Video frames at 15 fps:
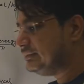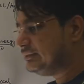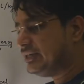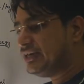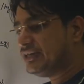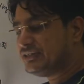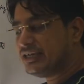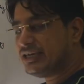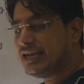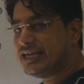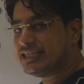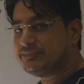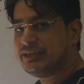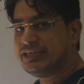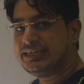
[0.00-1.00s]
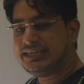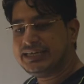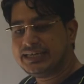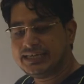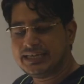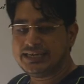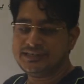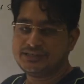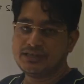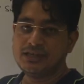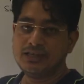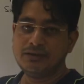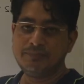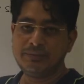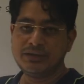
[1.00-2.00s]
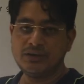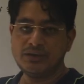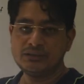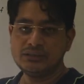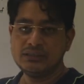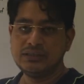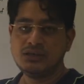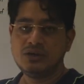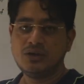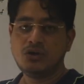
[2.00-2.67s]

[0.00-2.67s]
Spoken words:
generation has been decreased because